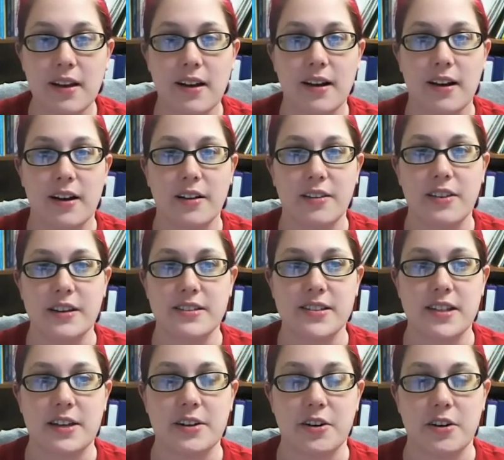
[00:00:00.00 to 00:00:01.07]
uh, things
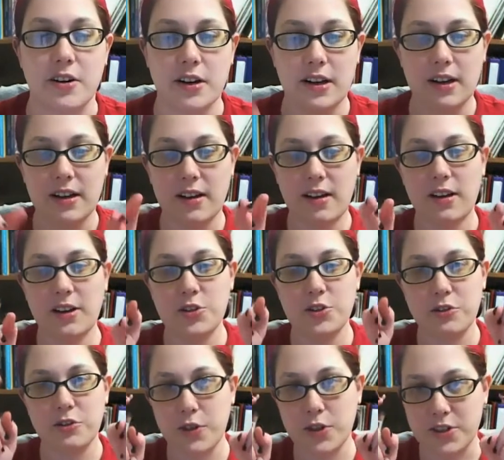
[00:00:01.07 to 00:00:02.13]
that are
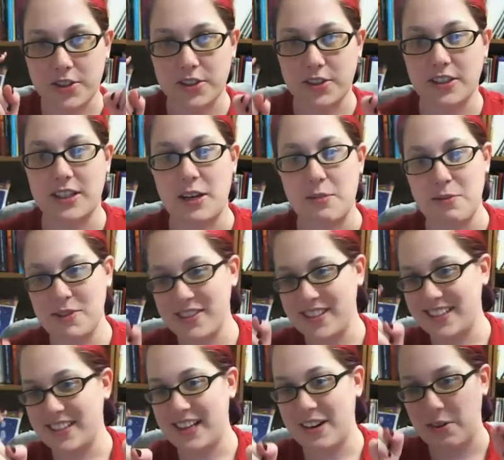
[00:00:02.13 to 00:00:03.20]
controversial, and I'm using
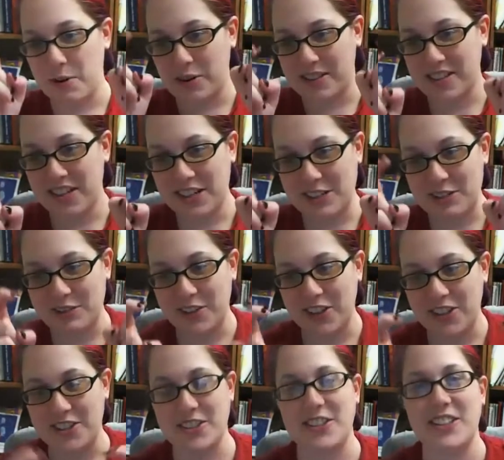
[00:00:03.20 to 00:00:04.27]
scare quotes,
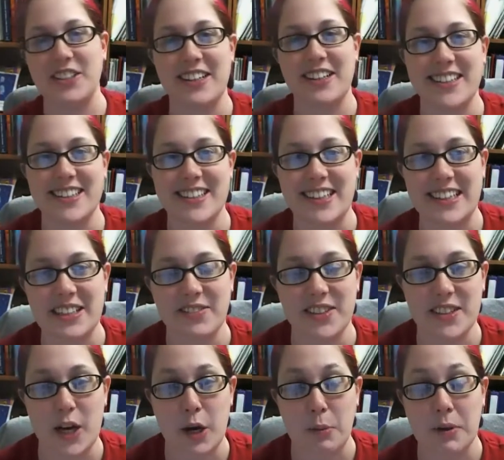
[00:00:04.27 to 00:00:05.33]
controversial uh, scientific
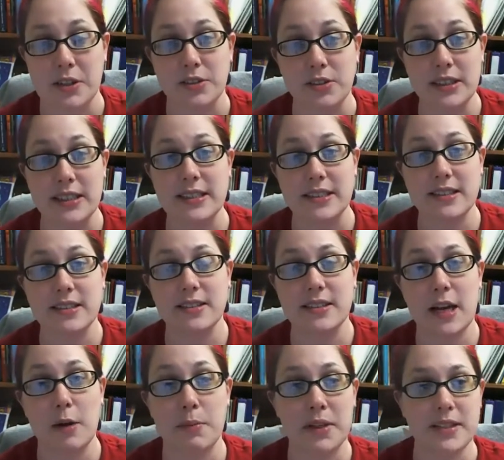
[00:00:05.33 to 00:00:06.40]
topics, or at least
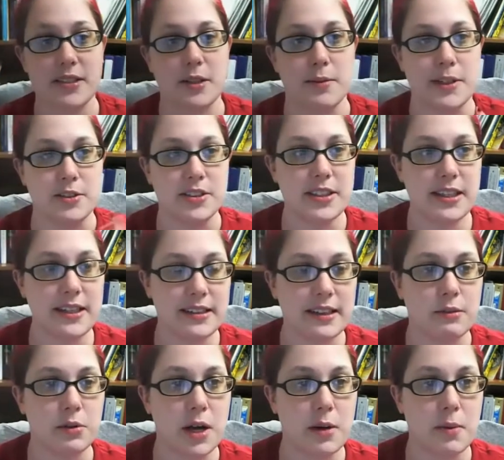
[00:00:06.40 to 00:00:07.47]
topics about science that
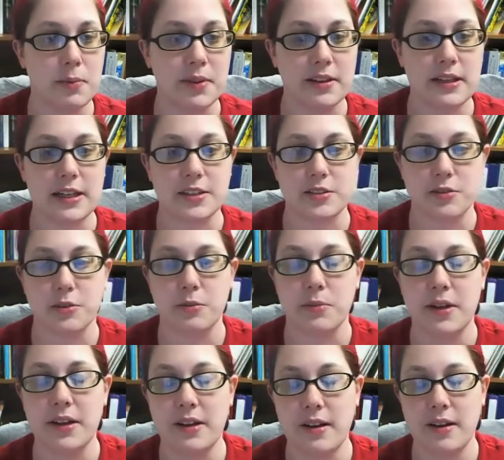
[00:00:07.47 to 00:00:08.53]
will come up in the classroom,
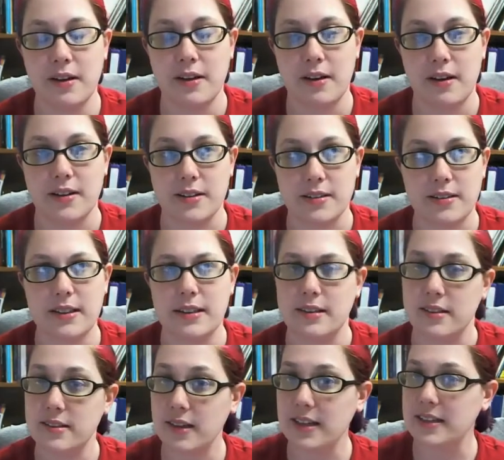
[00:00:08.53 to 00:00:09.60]
uh, in the
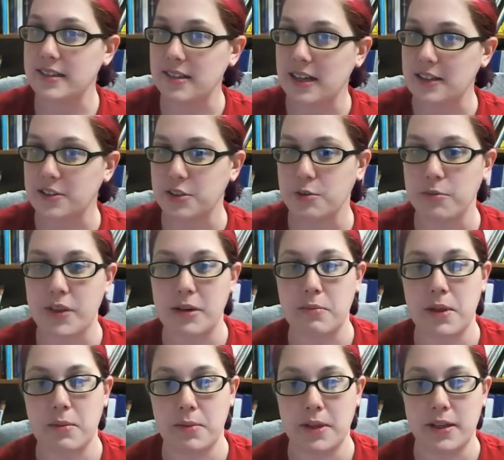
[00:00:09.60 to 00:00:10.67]
science classroom that
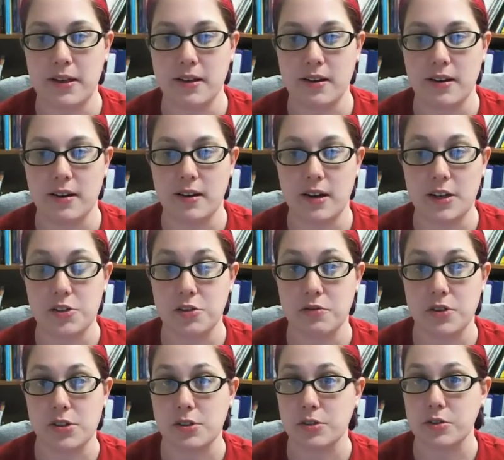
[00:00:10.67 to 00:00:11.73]
may be uh,
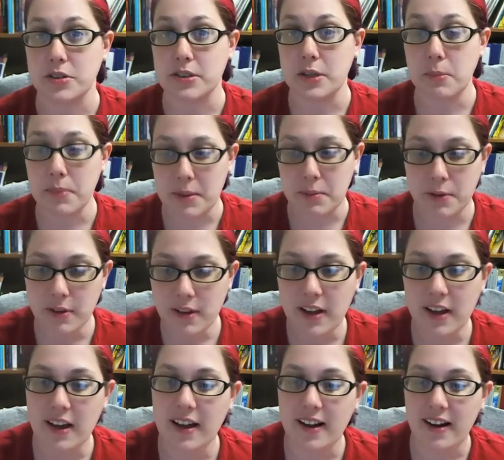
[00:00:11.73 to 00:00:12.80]
controversial to some people.
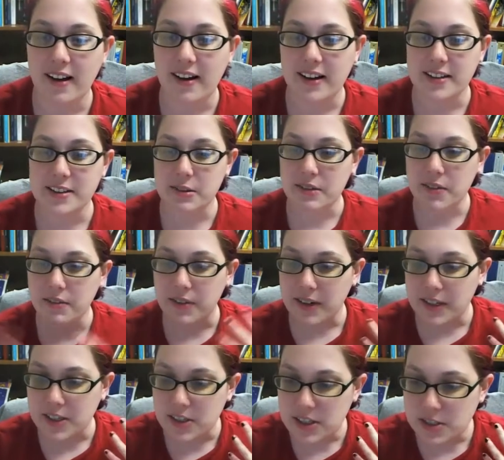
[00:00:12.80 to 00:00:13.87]
Uh, and so I've
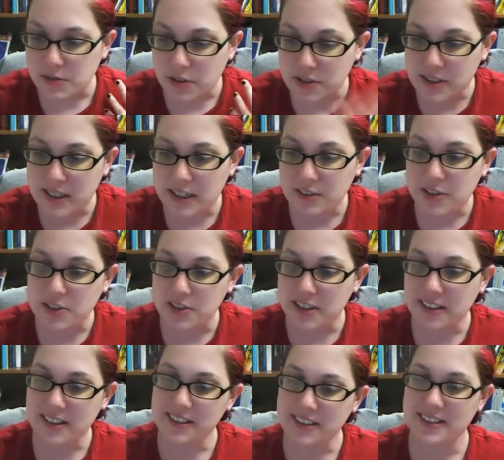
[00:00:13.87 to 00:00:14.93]
invited Josh Rosenau to join
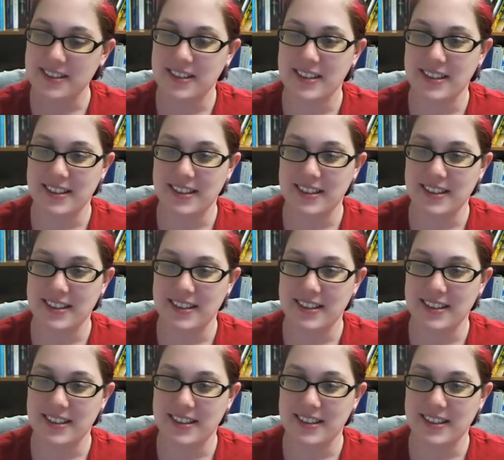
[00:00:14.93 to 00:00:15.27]
us.